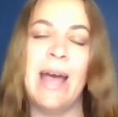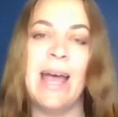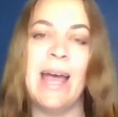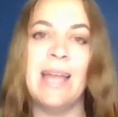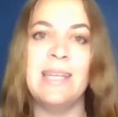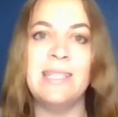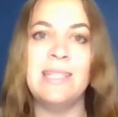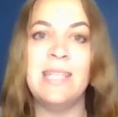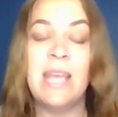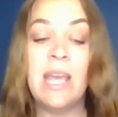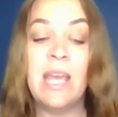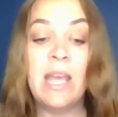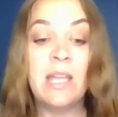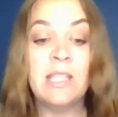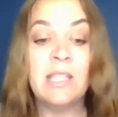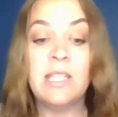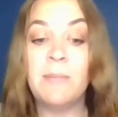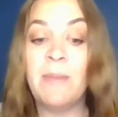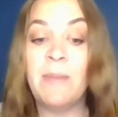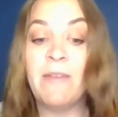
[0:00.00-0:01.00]
And
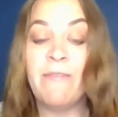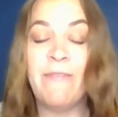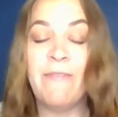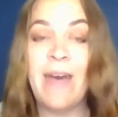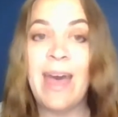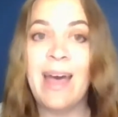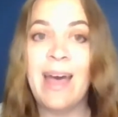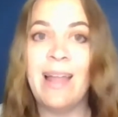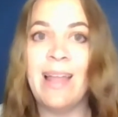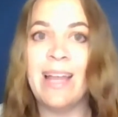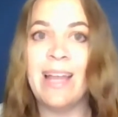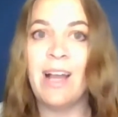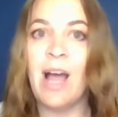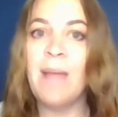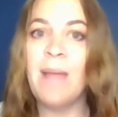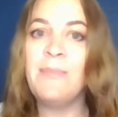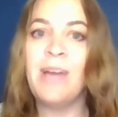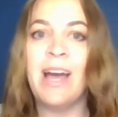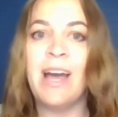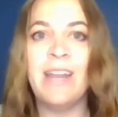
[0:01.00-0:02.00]
to be fair, like
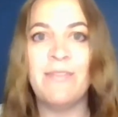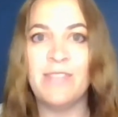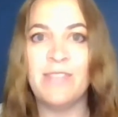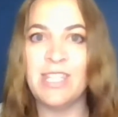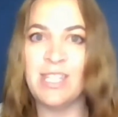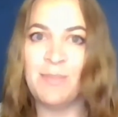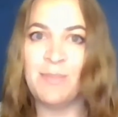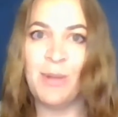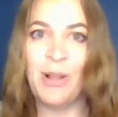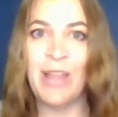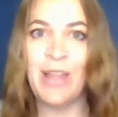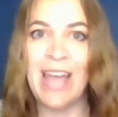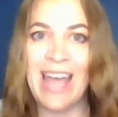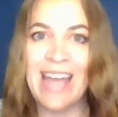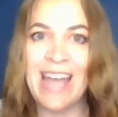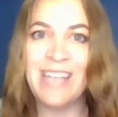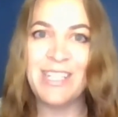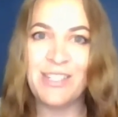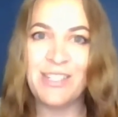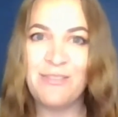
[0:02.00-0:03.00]
I'm kind of the smaller
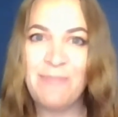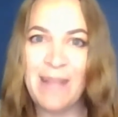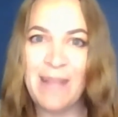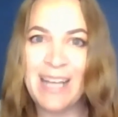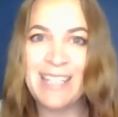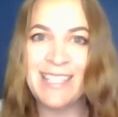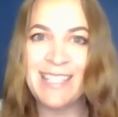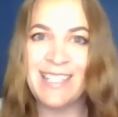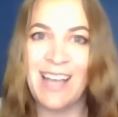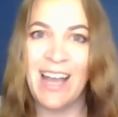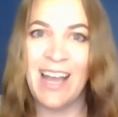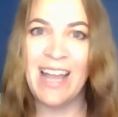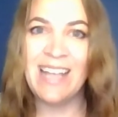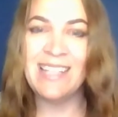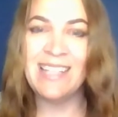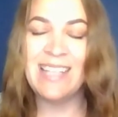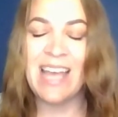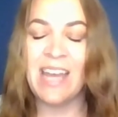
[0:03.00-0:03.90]
end of plus size.